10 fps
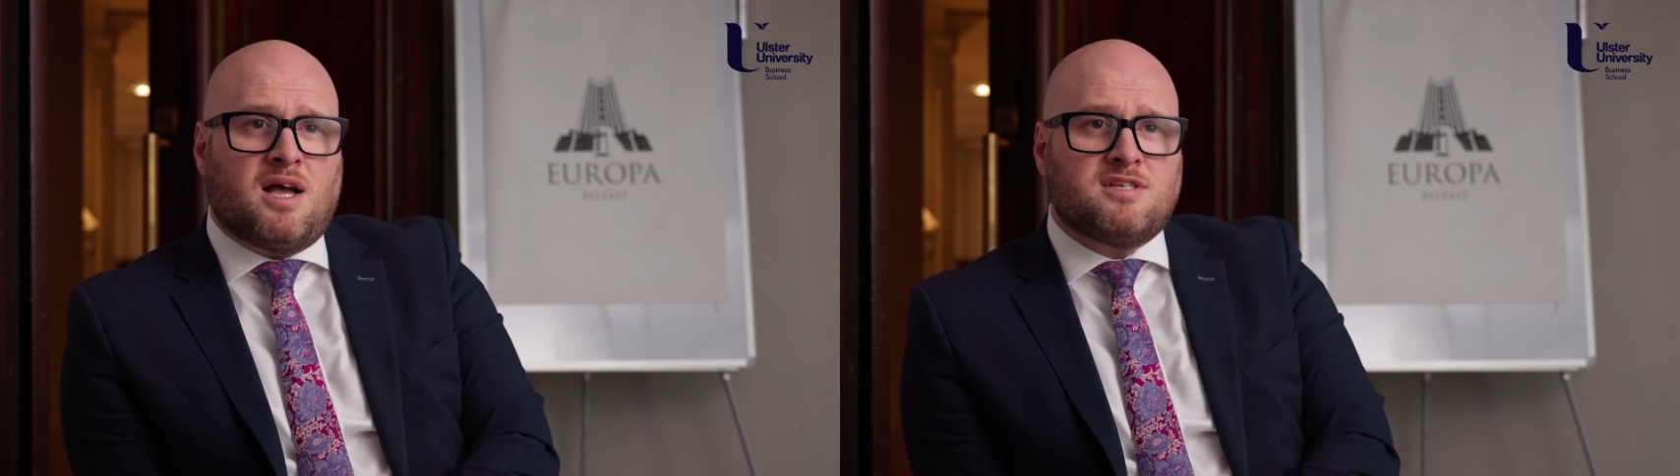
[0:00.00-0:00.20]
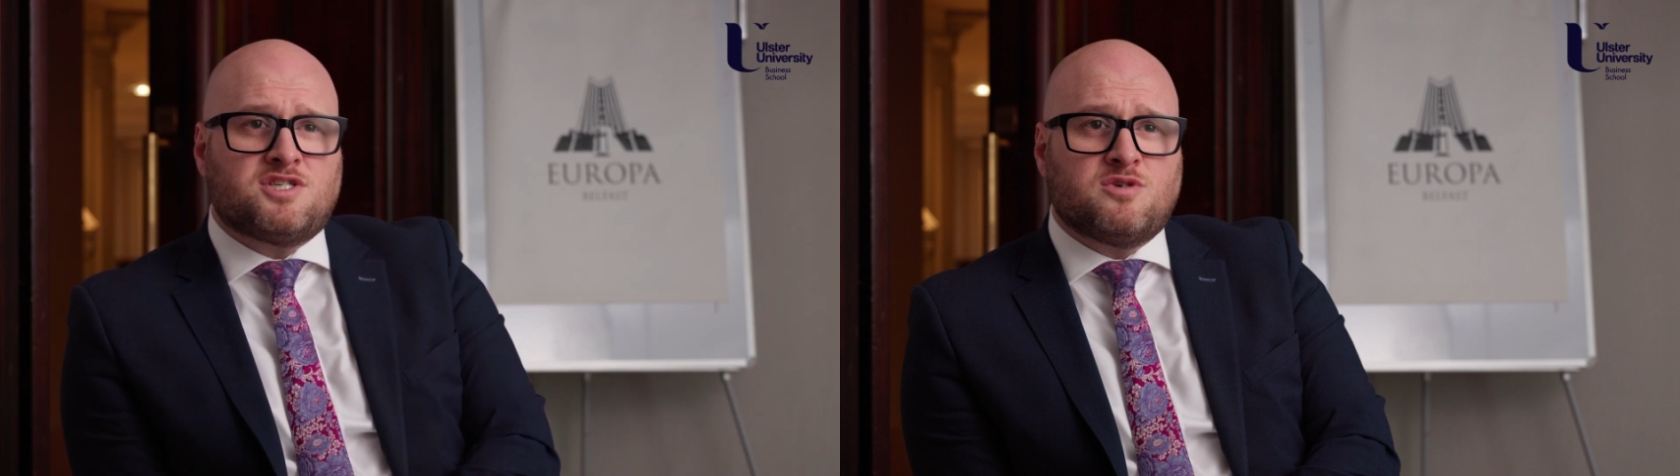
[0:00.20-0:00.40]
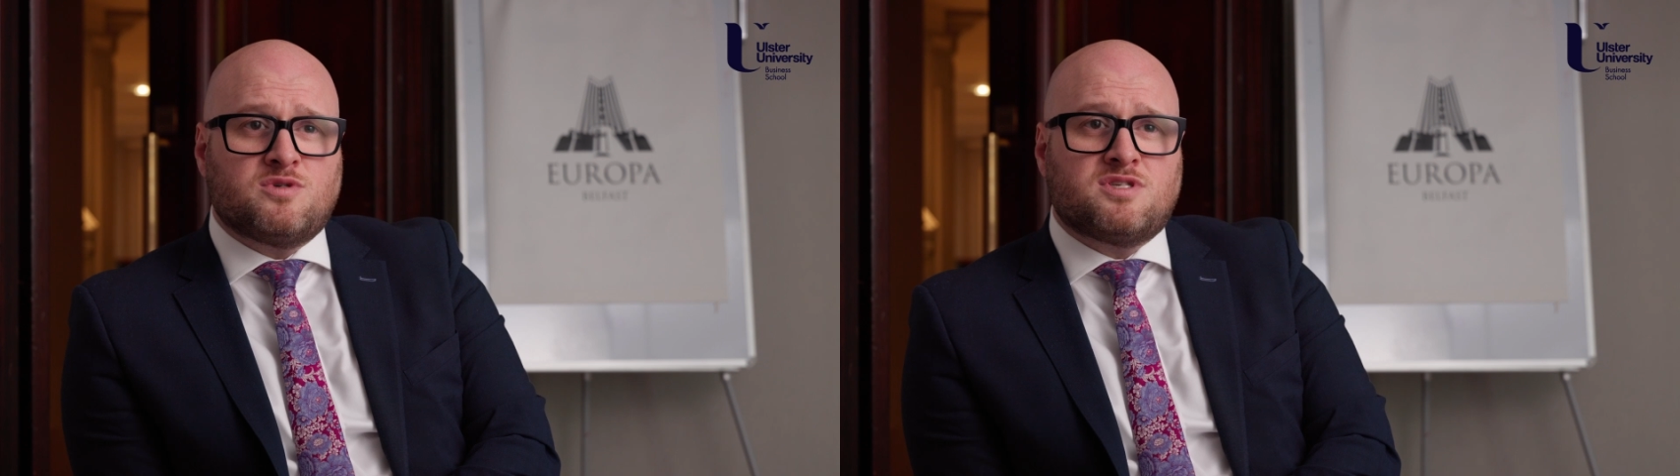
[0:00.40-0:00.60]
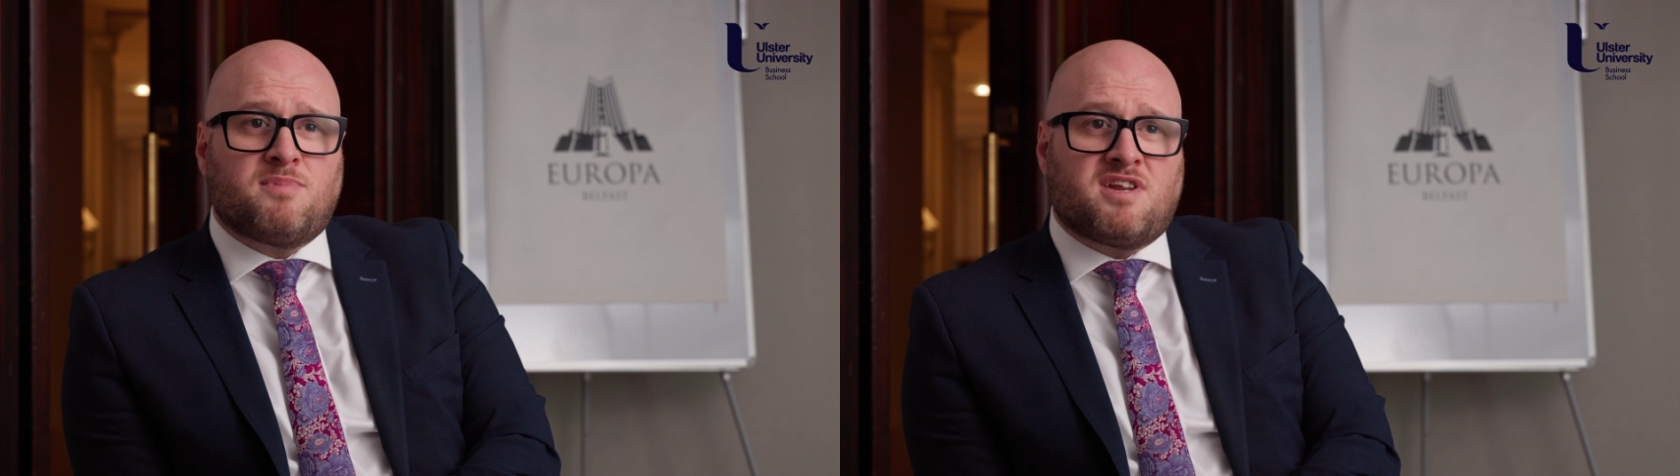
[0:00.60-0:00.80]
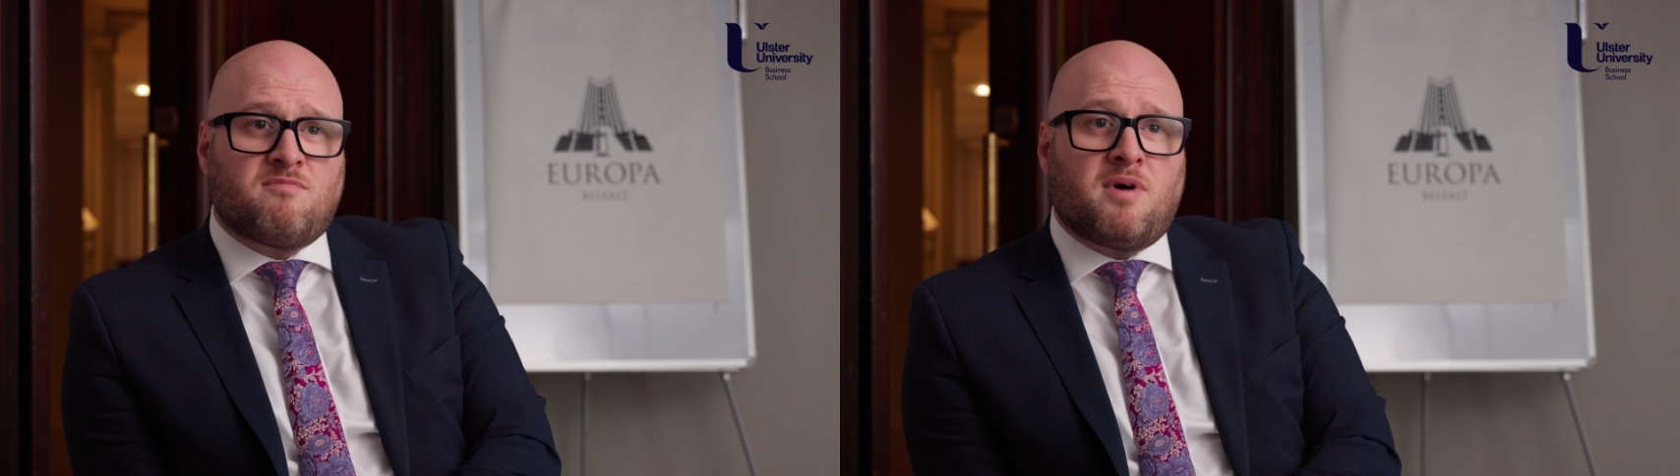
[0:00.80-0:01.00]
and shows a
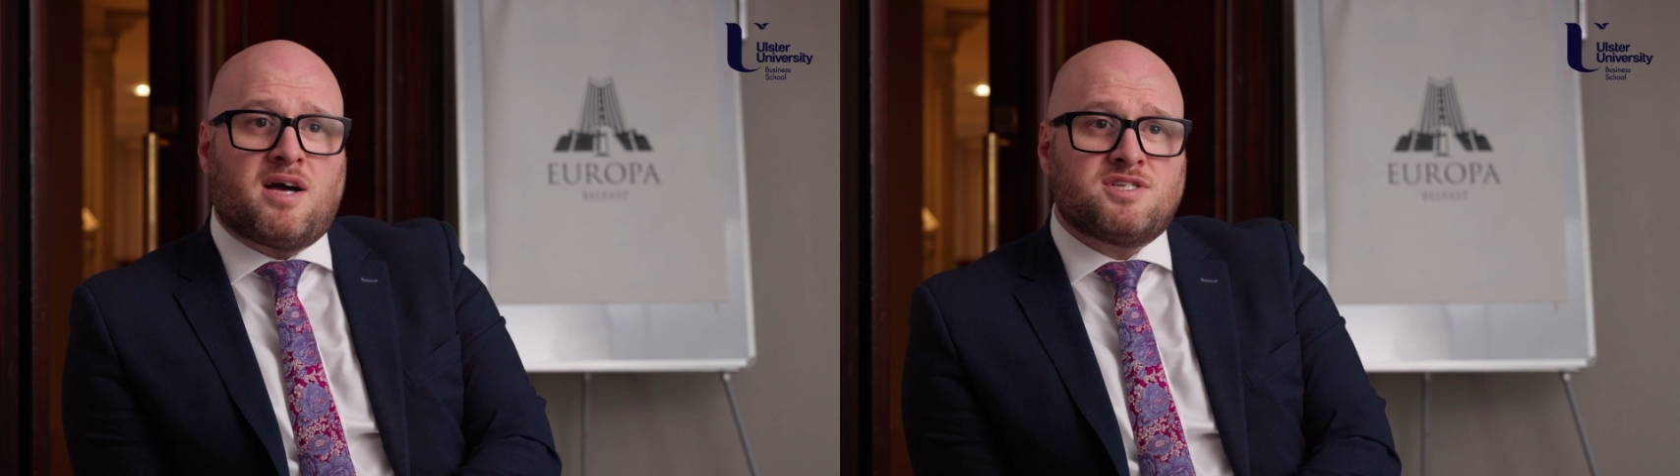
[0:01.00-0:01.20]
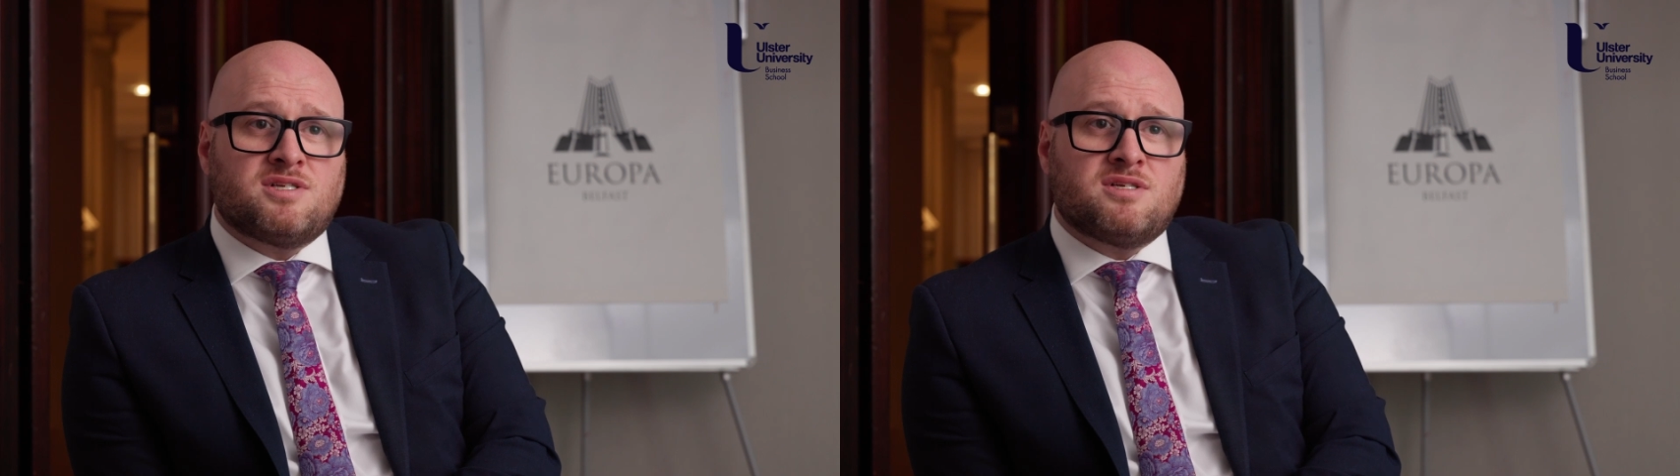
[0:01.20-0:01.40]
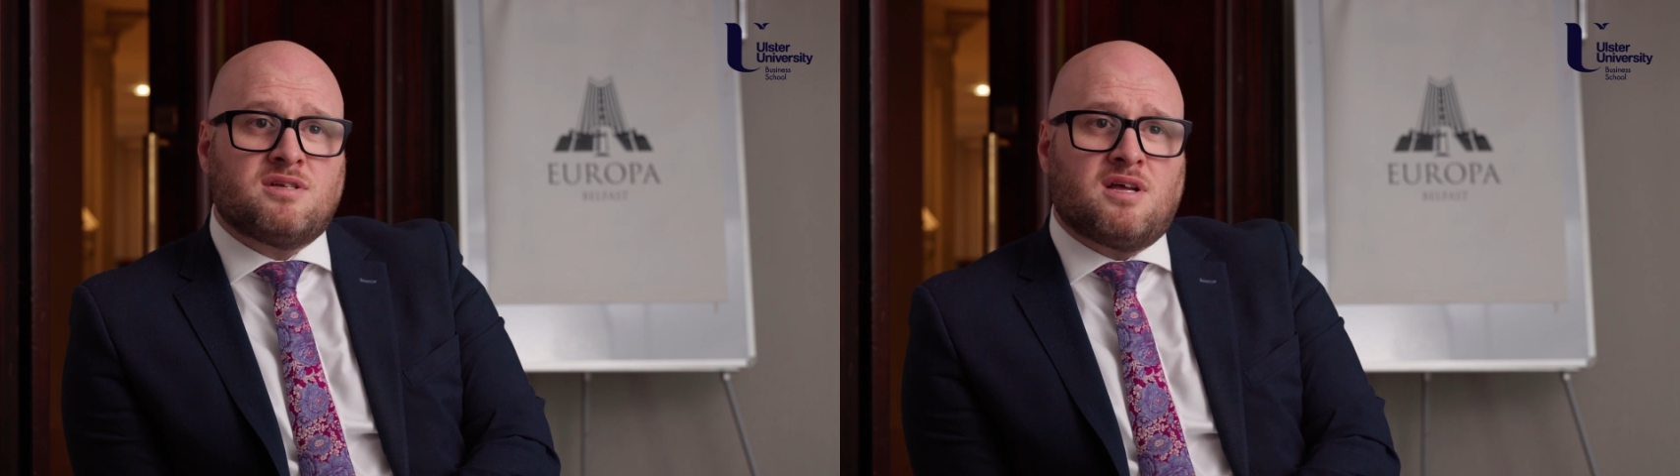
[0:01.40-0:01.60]
bit of passion